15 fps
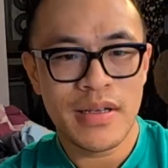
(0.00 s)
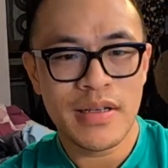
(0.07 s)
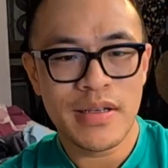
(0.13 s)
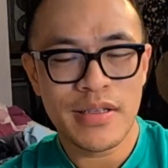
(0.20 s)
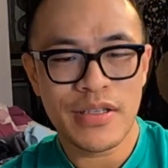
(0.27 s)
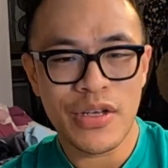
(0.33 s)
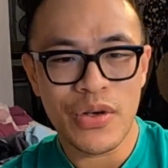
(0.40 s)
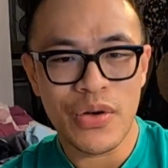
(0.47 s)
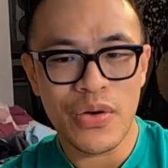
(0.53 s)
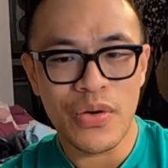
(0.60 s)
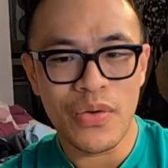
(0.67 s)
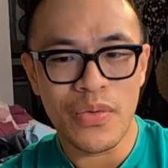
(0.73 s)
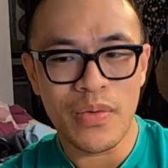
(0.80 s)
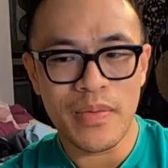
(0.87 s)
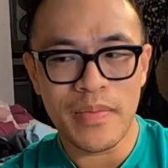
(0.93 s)

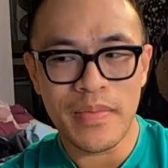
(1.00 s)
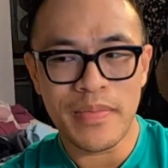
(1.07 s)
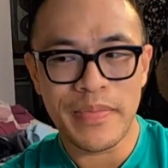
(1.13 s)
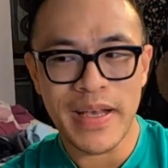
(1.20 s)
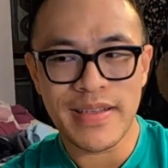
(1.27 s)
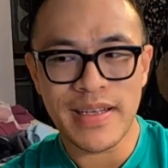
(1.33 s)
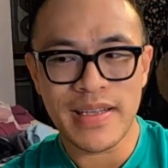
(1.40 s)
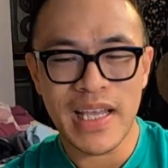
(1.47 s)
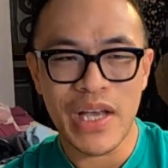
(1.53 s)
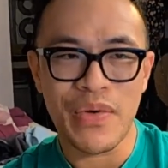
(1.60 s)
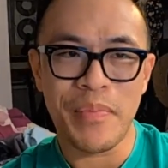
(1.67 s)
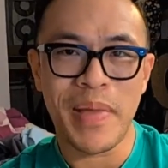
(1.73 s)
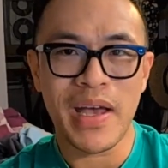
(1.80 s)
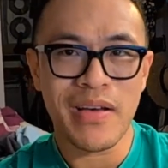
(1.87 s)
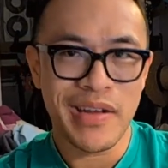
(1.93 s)
So basically, I
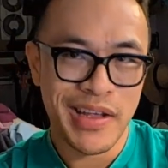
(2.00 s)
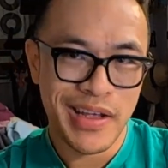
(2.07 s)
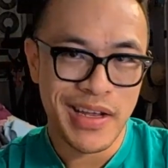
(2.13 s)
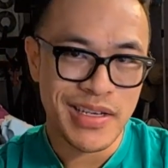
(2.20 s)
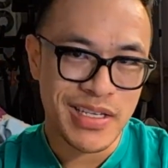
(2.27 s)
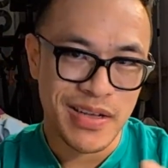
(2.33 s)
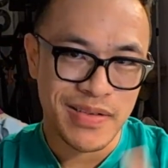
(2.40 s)
went back on Hinge.